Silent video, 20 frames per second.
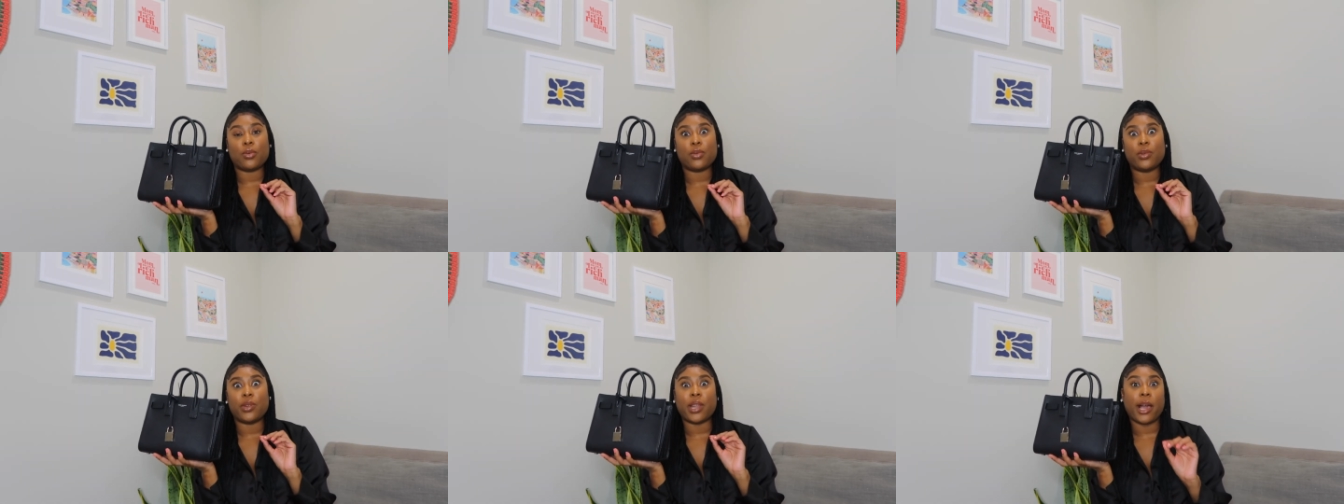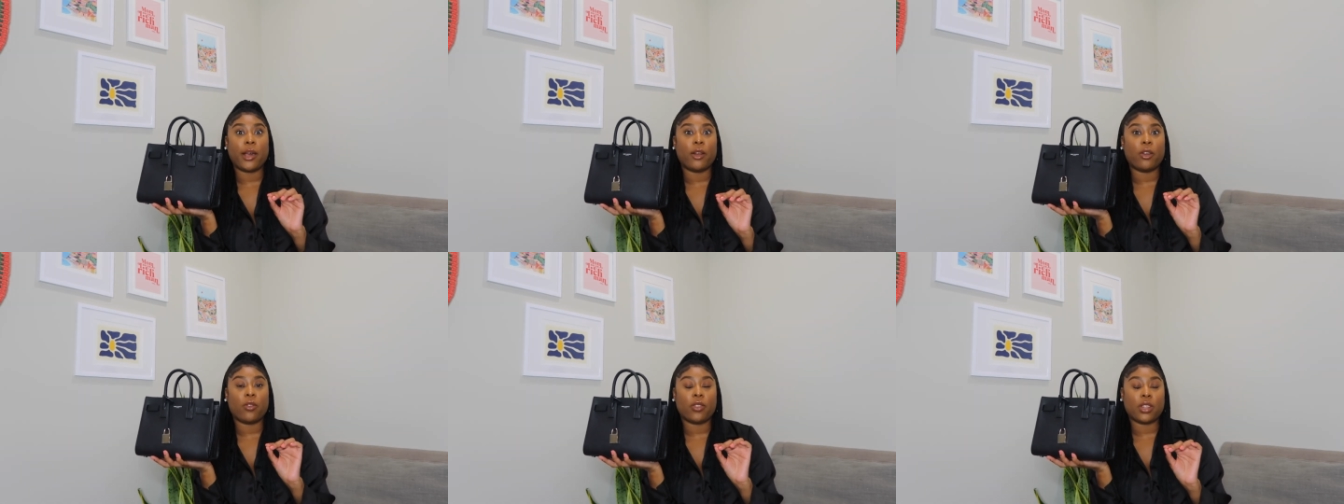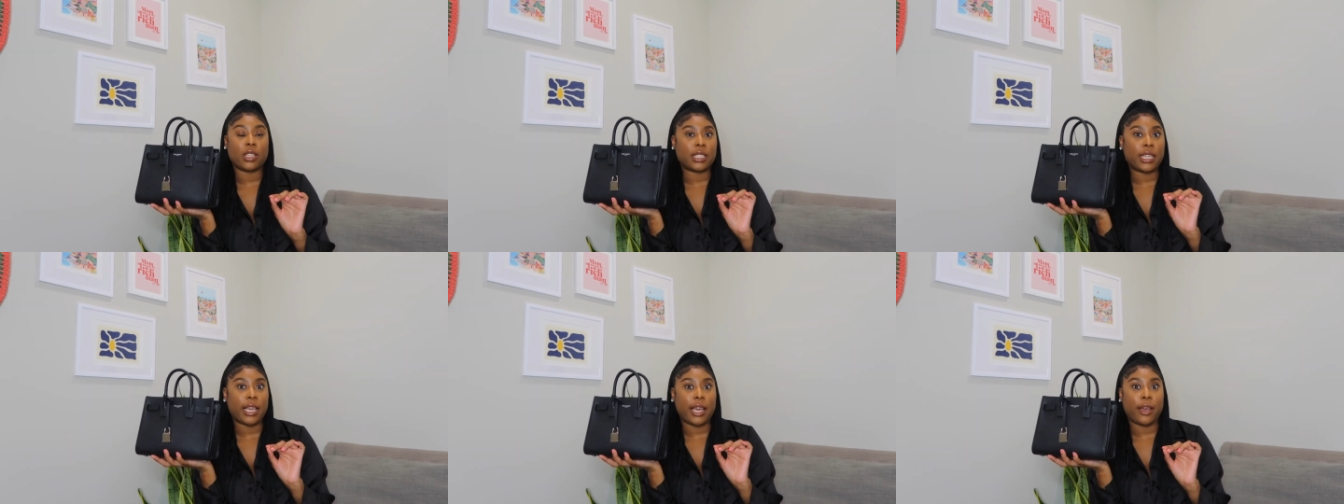night on
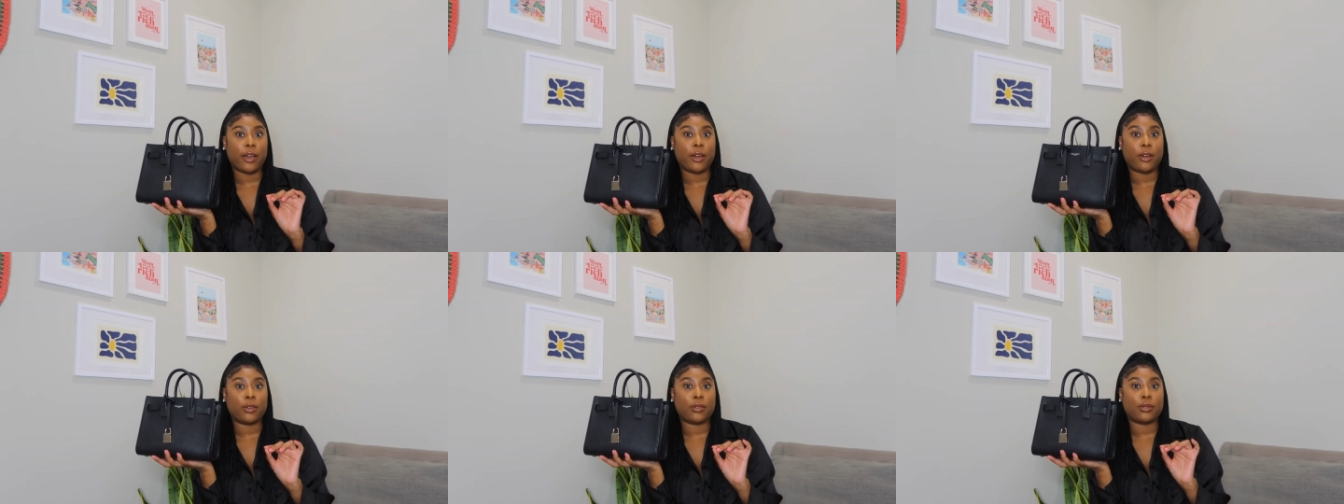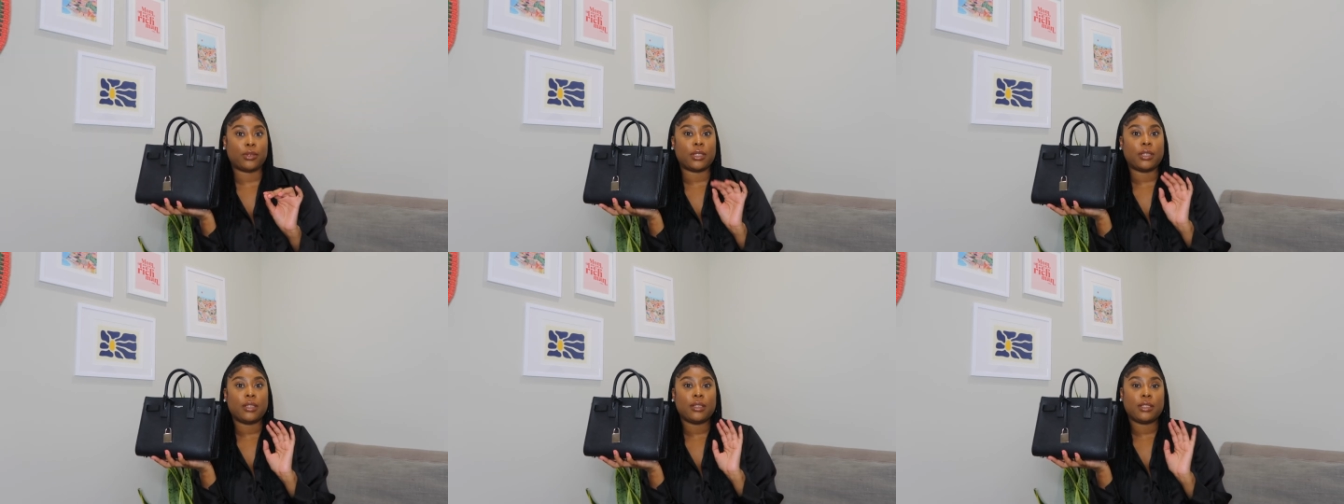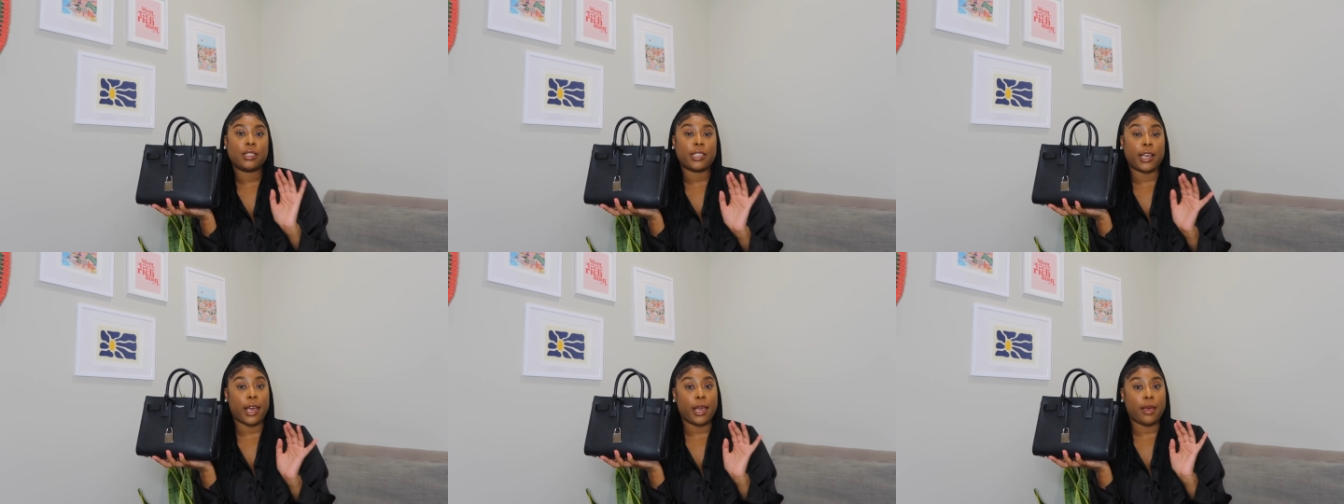the town
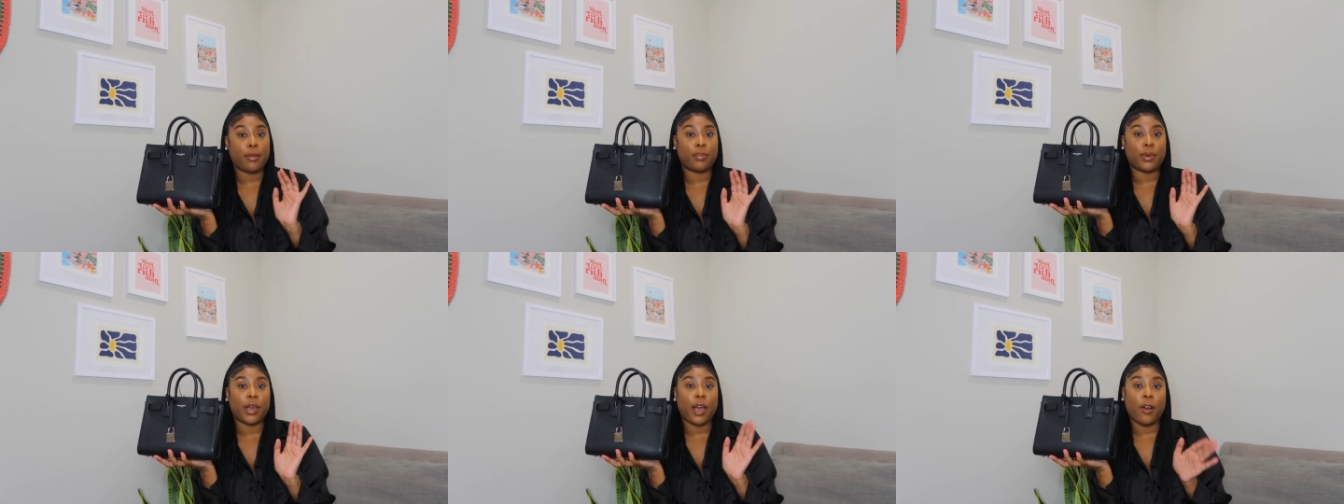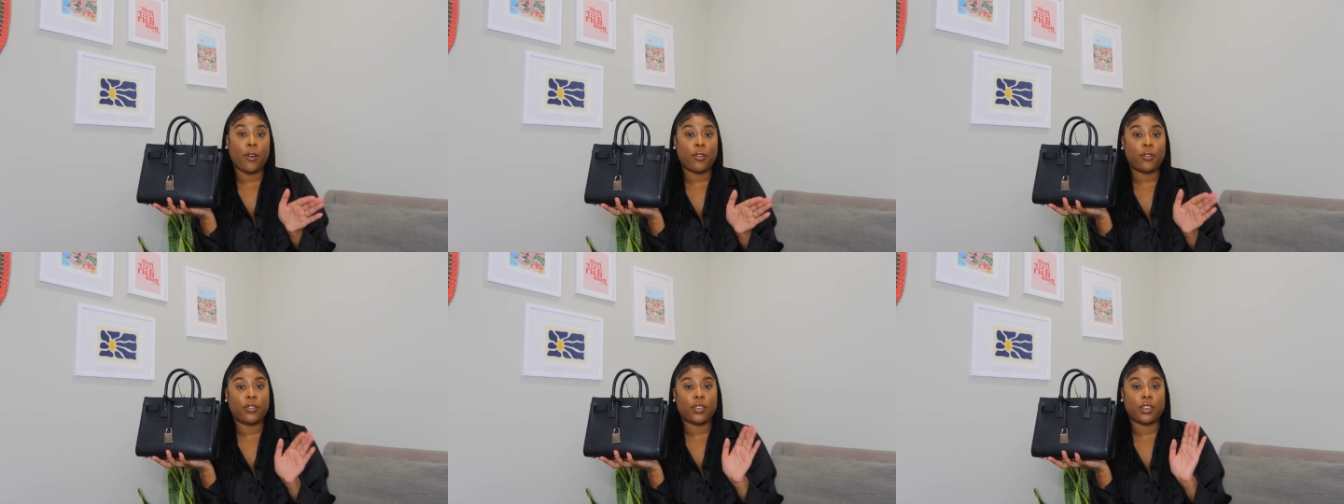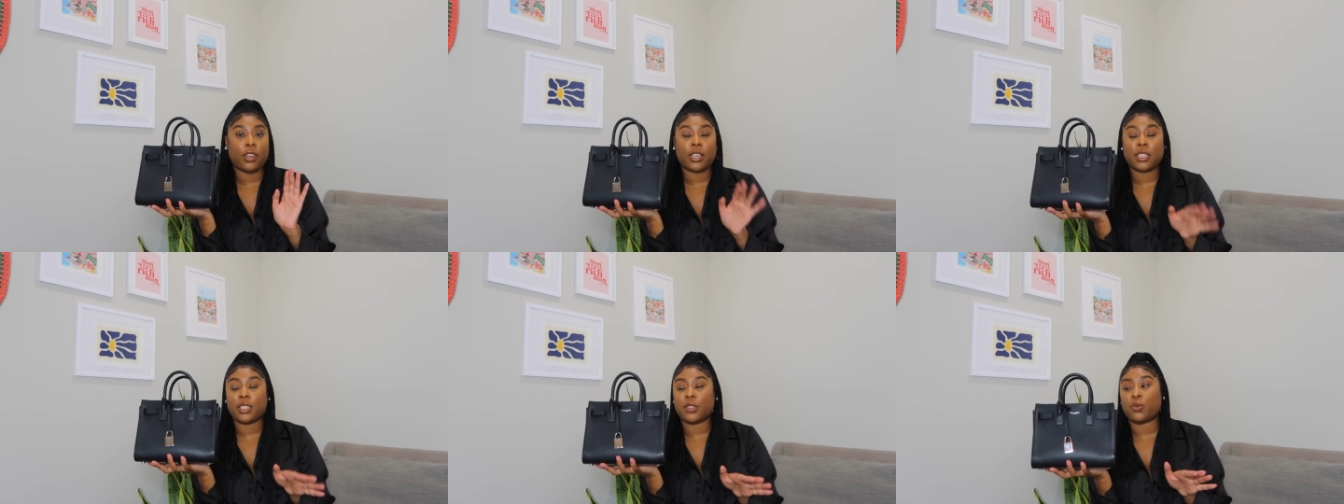type
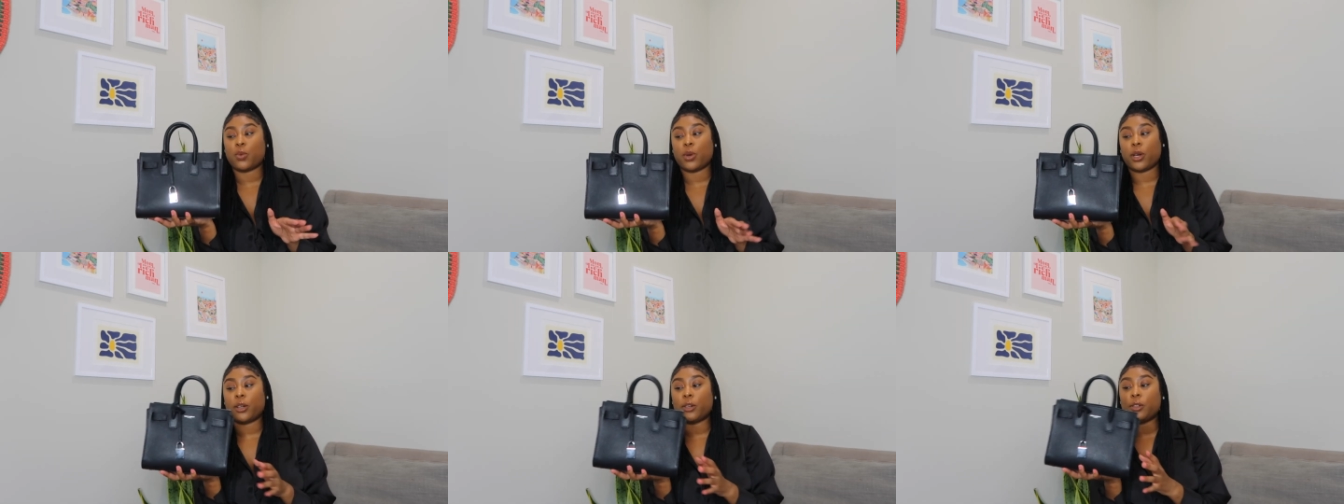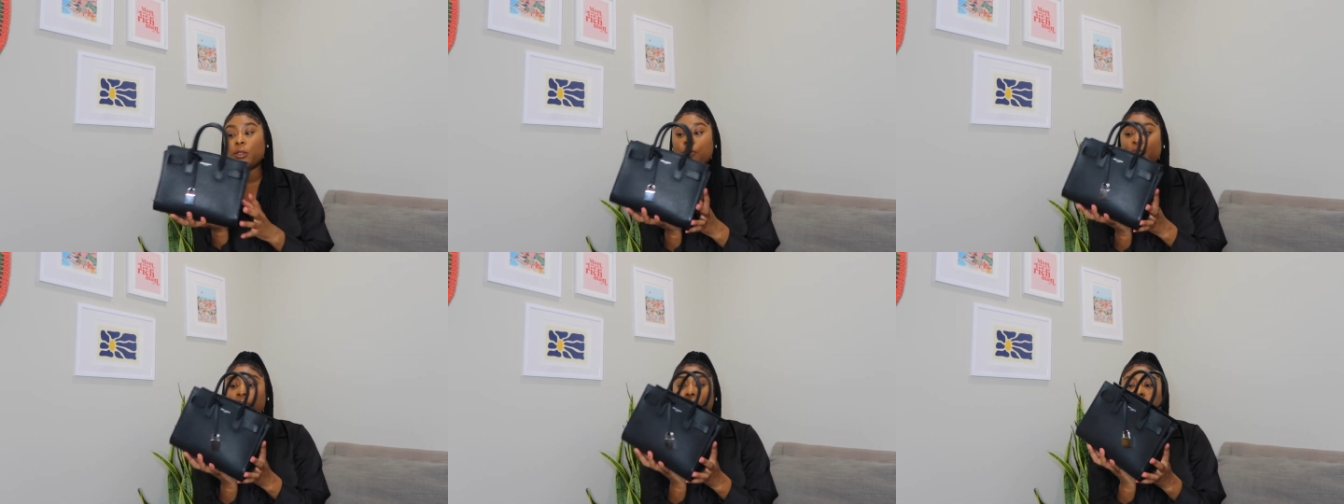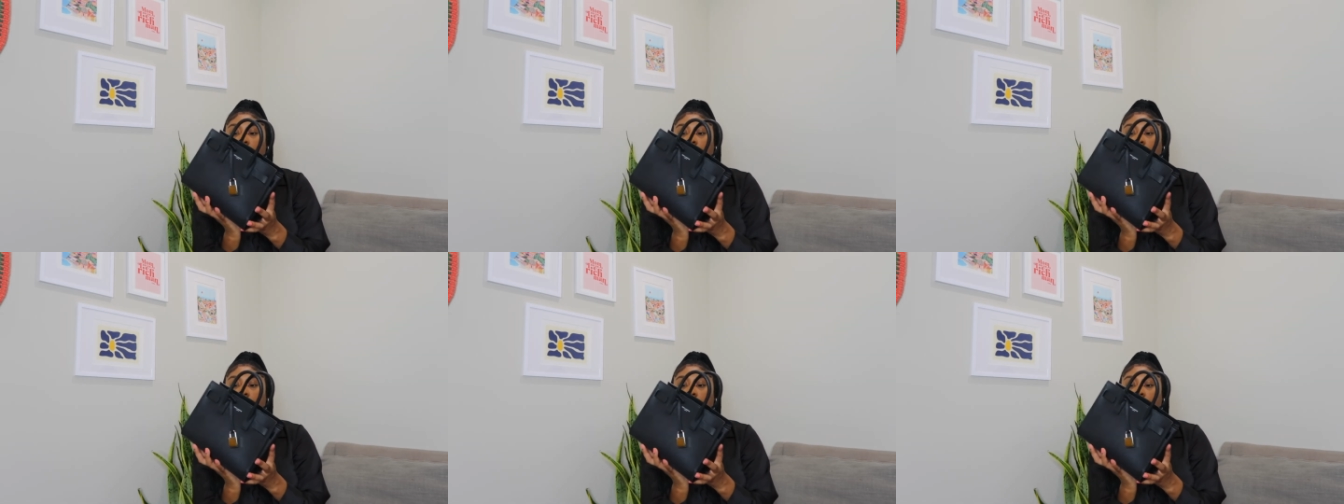outfit as well.